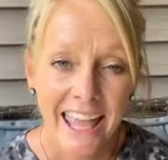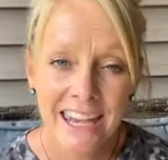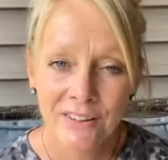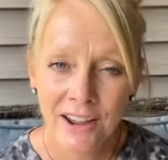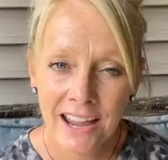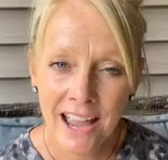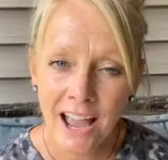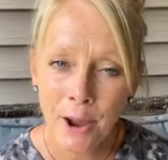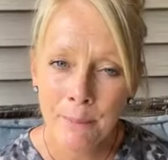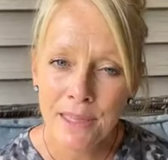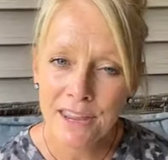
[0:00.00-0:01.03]
Anyway, I
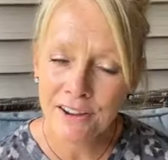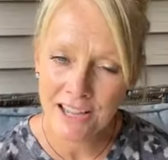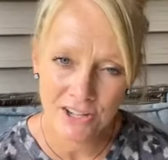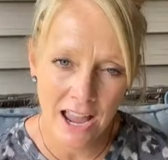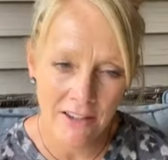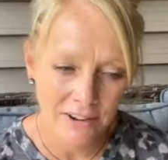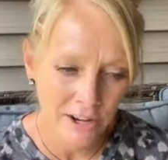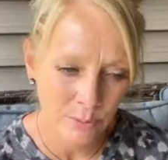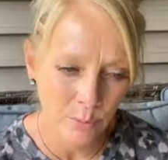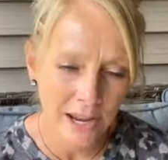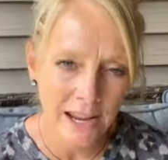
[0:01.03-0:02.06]
hope that you guys are having a
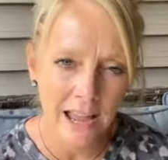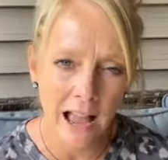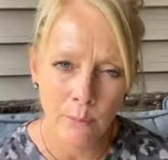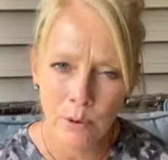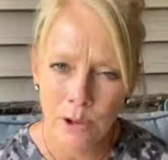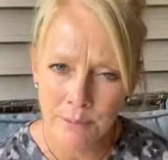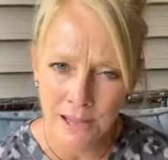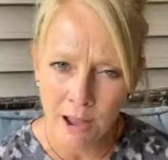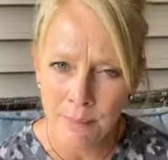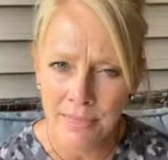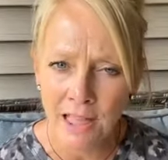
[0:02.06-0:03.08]
good week. I will be
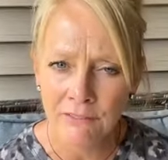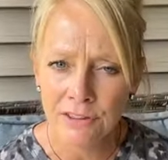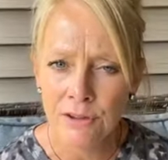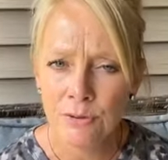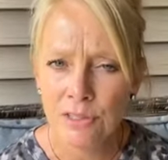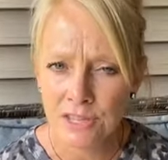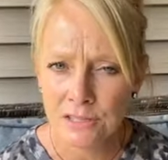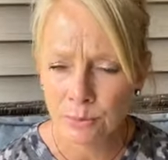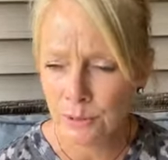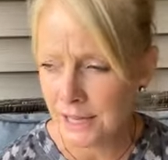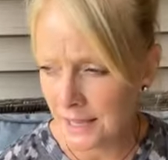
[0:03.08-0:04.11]
coming live with you
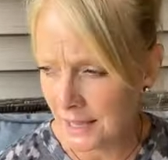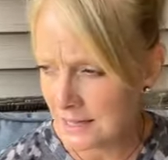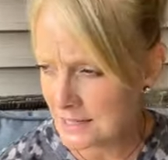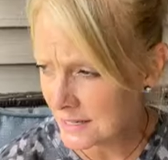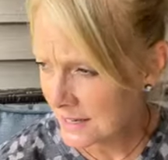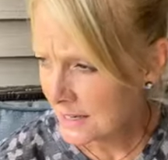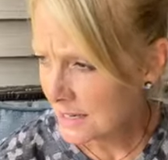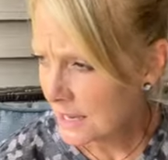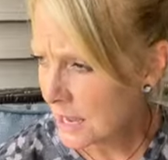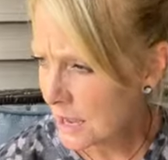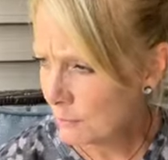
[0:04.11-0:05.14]
this weekend.
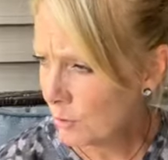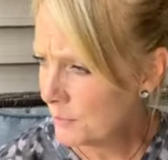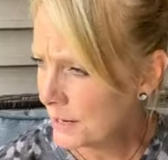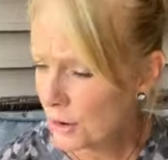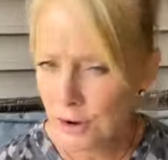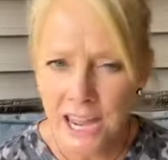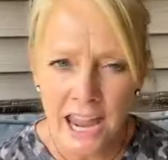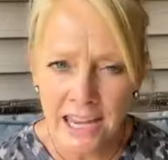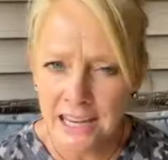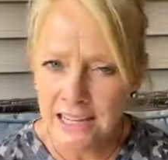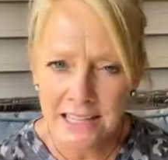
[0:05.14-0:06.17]
Um, we'll be
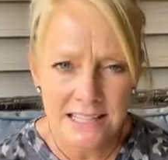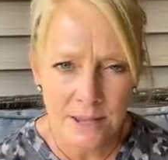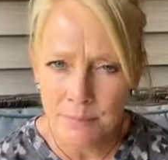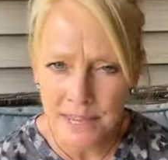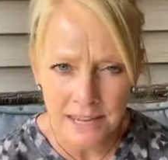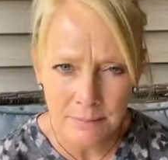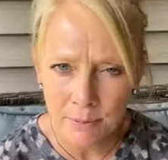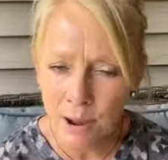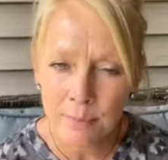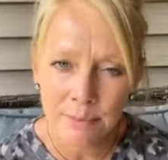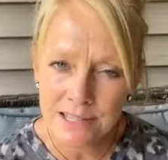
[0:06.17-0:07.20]
creating something,
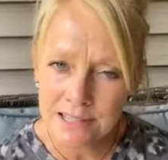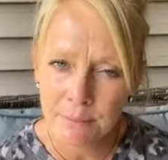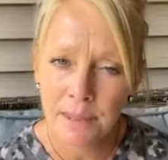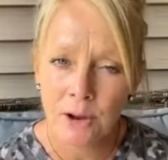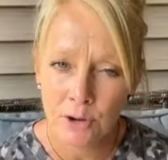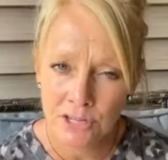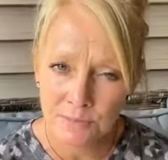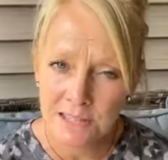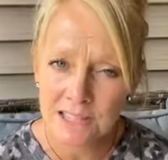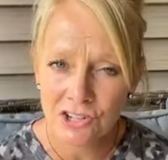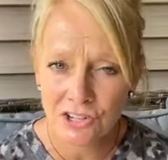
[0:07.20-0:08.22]
probably something
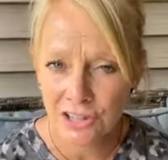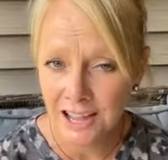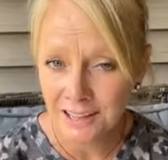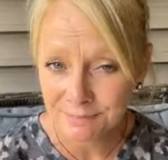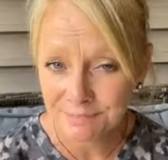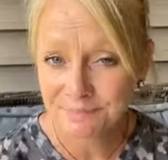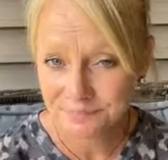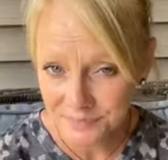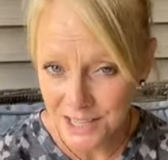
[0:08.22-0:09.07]
Christmas in July.